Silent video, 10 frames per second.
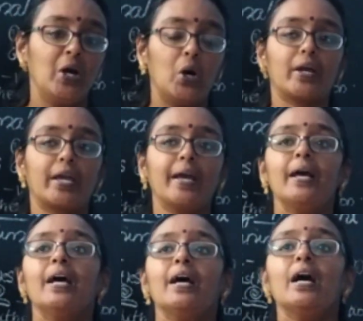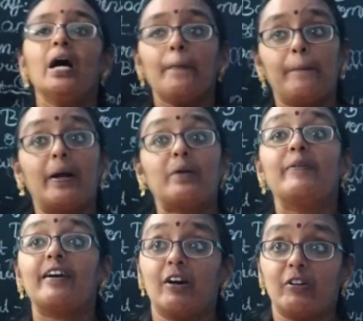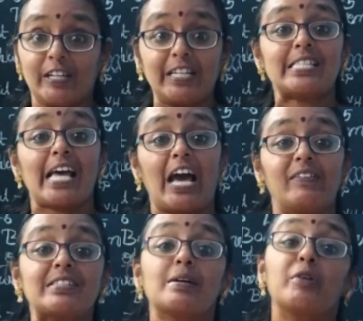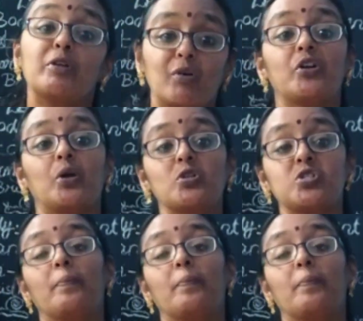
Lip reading: Okay, but it is having some default also.